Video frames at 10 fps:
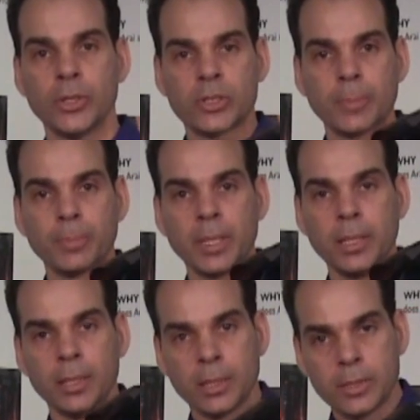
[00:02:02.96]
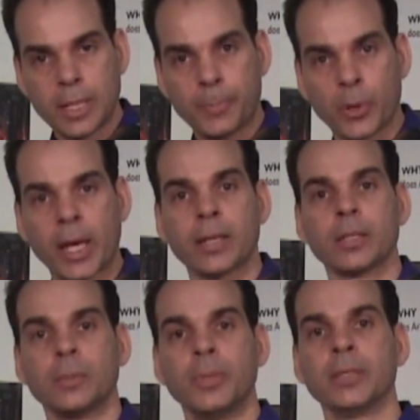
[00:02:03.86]
You simply dip your head a
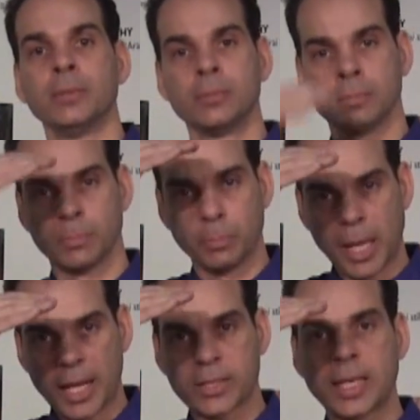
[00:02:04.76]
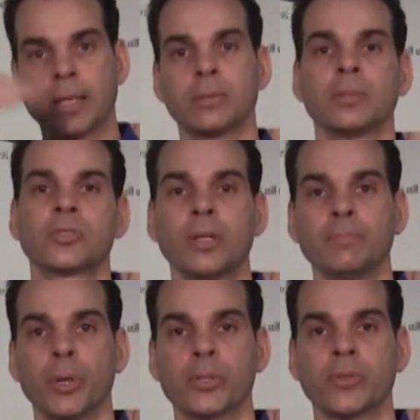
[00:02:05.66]
little bit, blocks that
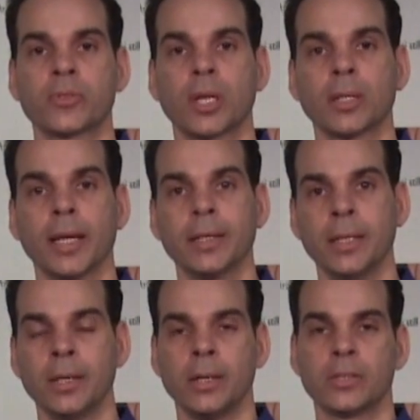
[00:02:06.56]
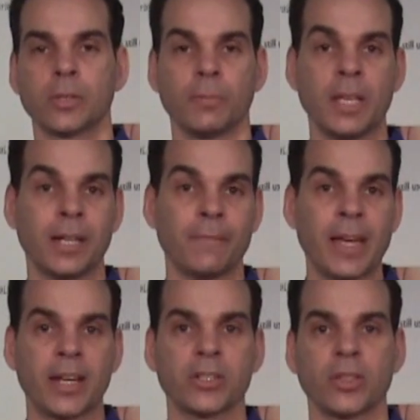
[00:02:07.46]
sudden burst of sunlight. It's an
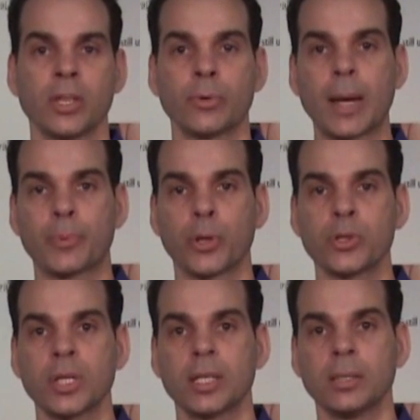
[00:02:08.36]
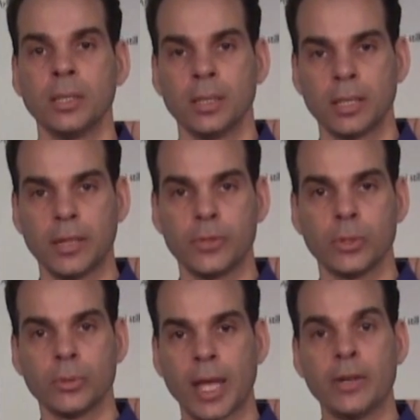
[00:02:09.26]
advantage that the Arai Pro Shade gives
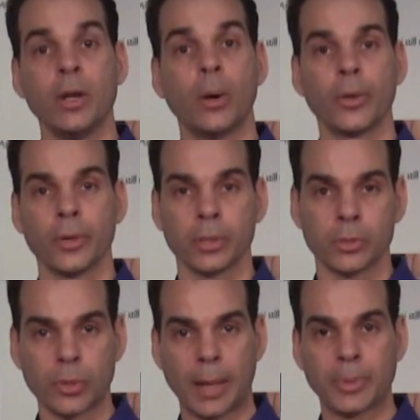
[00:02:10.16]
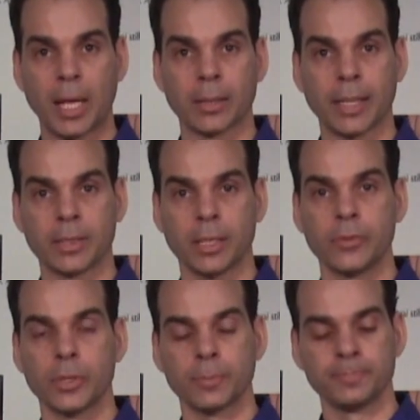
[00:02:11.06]
you that no other drop-down lens
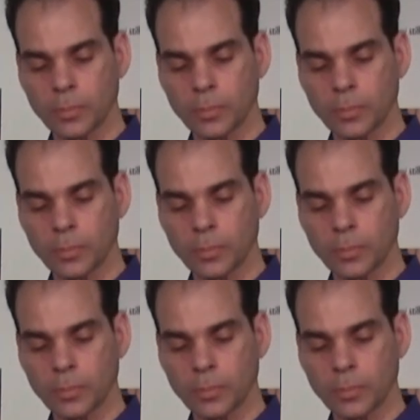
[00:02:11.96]
gives you.